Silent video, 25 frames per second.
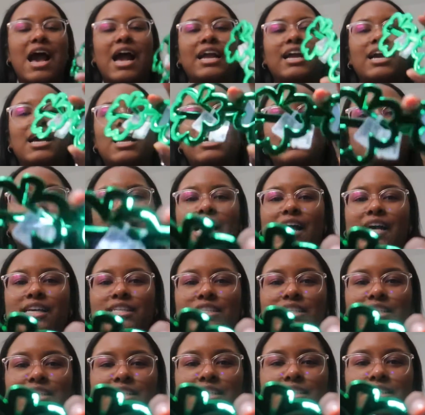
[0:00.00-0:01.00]
I got
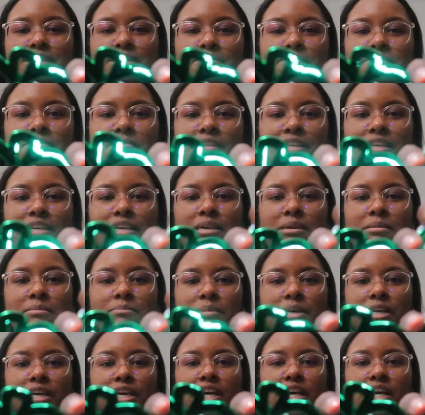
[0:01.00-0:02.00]
glasses
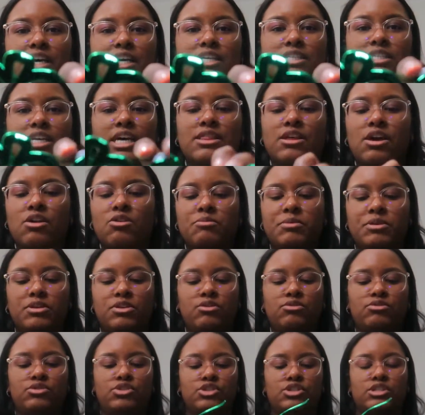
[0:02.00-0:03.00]
because I thought it would be
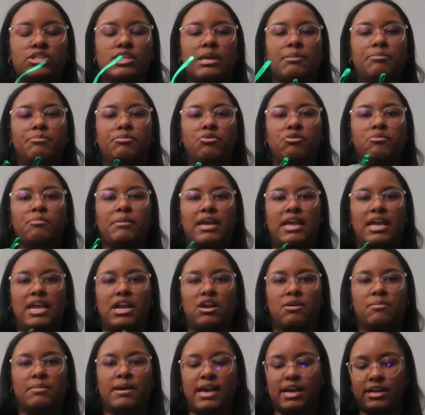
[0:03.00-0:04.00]
cute to just like pull my
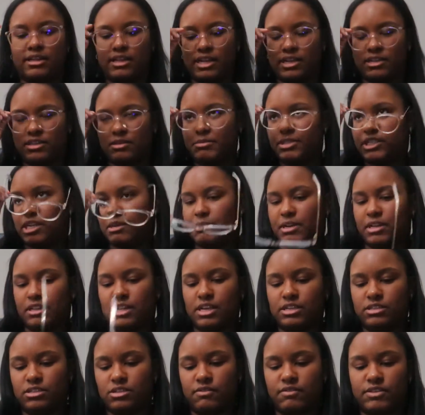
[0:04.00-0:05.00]
hair back. Like, let me take my
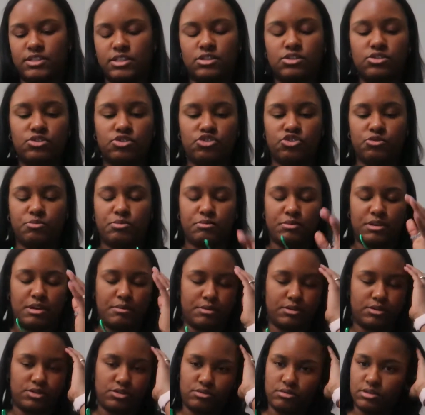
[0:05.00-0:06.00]
glasses off because it looks stupid when
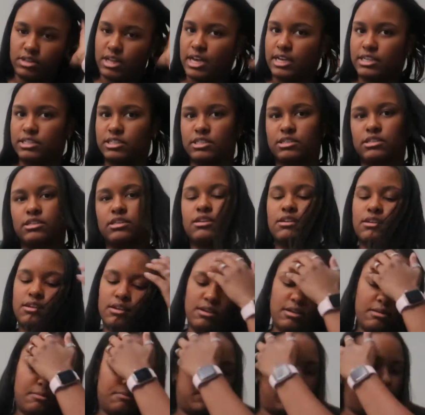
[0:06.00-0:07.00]
I wear 2 glasses,
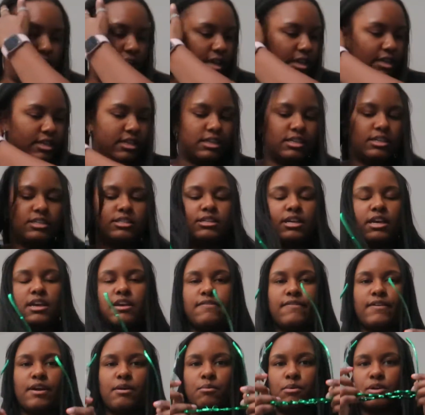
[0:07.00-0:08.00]
but like say
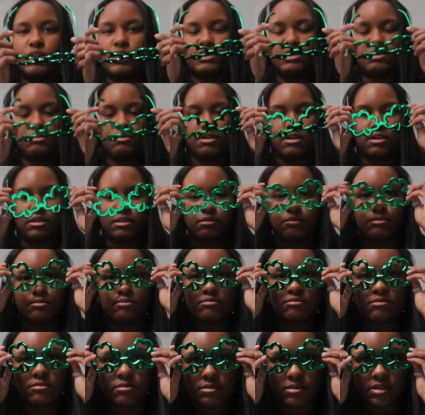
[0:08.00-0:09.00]
if I wanted to wear them